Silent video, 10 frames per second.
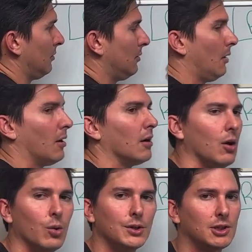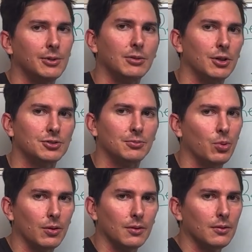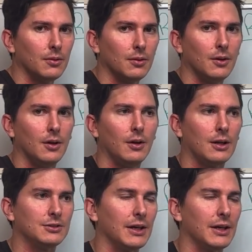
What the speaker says: are always going to be the most important. Because